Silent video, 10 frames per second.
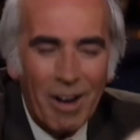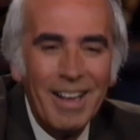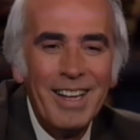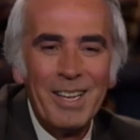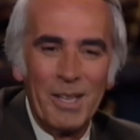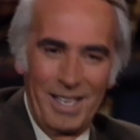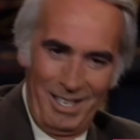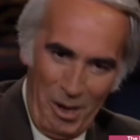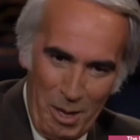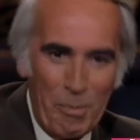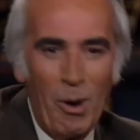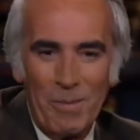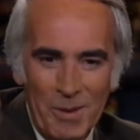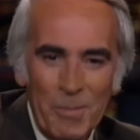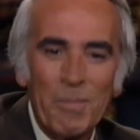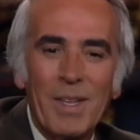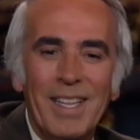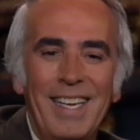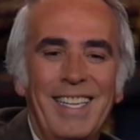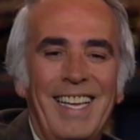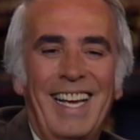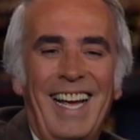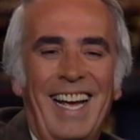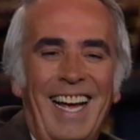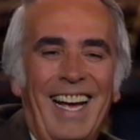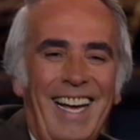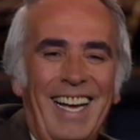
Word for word: Forgive me. No, if you have a ring, I'd kiss it, but, you know.